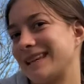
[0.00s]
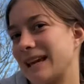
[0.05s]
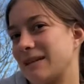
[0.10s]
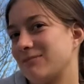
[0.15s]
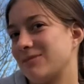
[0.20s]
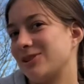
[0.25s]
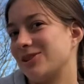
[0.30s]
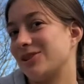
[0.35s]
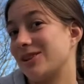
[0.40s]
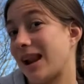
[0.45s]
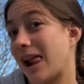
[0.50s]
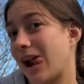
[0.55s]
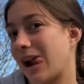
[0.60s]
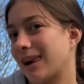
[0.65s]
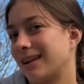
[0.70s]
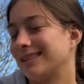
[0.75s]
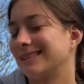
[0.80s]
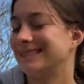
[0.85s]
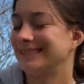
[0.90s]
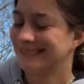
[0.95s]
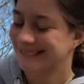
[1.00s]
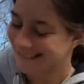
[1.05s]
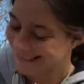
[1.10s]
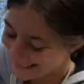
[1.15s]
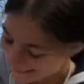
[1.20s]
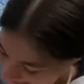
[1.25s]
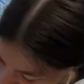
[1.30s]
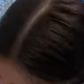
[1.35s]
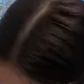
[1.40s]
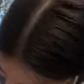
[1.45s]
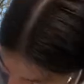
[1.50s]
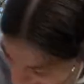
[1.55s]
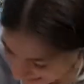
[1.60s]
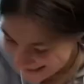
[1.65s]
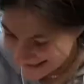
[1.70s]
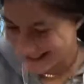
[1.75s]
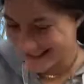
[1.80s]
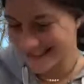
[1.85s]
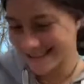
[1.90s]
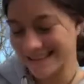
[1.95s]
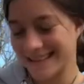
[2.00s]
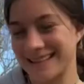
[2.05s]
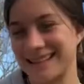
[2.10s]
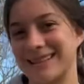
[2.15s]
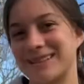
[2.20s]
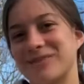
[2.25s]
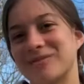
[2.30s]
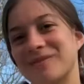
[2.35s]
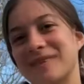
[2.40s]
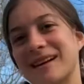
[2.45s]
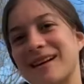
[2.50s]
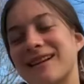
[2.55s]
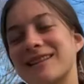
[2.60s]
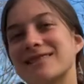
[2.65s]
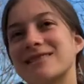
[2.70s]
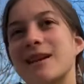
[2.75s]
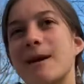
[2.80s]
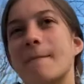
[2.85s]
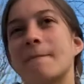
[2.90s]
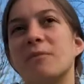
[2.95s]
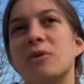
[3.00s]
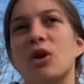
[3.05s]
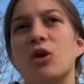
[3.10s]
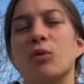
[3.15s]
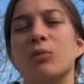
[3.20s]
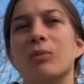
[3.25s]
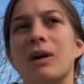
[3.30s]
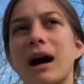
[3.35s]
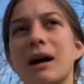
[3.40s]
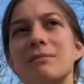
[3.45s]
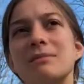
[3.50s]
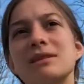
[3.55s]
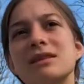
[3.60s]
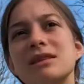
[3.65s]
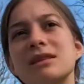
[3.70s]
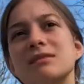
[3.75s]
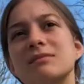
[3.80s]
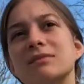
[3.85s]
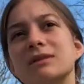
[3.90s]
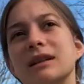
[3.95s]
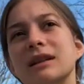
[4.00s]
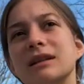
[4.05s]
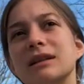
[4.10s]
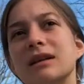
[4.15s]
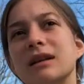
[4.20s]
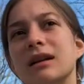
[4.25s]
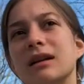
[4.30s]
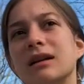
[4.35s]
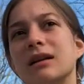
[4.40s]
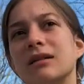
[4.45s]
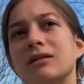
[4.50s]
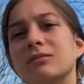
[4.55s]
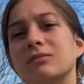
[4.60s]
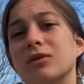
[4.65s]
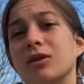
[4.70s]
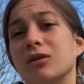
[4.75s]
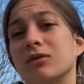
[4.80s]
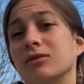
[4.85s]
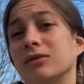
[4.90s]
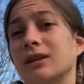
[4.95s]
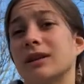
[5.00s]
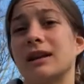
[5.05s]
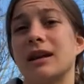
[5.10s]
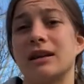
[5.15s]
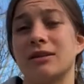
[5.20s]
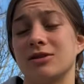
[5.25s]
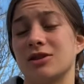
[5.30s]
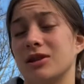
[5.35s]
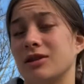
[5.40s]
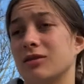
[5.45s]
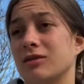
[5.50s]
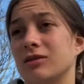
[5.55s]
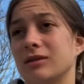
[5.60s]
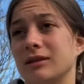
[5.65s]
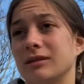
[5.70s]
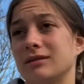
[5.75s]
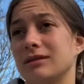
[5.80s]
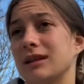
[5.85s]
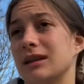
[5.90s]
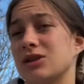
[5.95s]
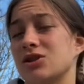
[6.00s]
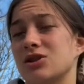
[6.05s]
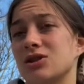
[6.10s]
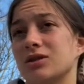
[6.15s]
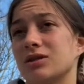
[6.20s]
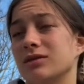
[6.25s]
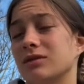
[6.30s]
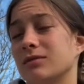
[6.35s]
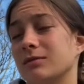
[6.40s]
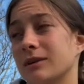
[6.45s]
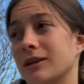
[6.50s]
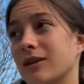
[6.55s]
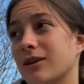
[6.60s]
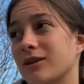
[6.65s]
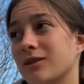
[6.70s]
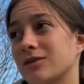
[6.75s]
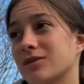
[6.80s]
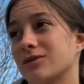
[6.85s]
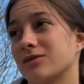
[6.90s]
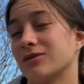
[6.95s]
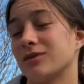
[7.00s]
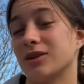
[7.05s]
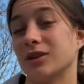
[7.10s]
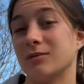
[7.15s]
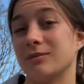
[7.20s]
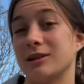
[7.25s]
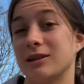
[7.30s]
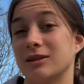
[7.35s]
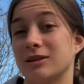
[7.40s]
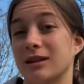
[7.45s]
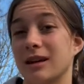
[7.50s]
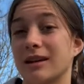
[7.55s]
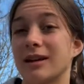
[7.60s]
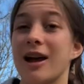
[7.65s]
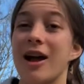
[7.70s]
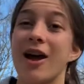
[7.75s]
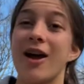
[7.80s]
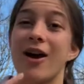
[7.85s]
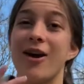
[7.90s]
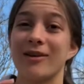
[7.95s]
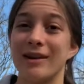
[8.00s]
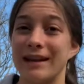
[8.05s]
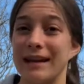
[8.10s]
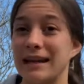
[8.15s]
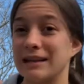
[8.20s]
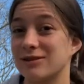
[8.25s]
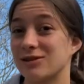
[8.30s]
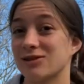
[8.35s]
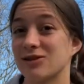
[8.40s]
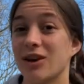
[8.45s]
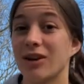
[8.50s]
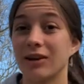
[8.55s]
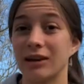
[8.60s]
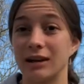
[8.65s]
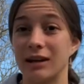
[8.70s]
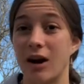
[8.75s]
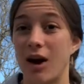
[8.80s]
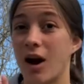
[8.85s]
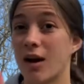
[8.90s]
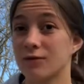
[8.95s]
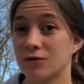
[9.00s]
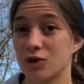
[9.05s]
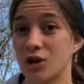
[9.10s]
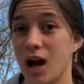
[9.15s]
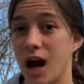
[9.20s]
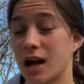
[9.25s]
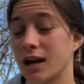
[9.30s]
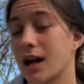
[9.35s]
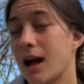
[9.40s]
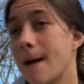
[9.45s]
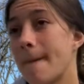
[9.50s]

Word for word: Game pigeon. Just kidding. Oh my gosh. No, I miss them like Bro, freaking LJ goalie next year. Oh my gosh. Kirby, good luck. Okay, sorry, off track.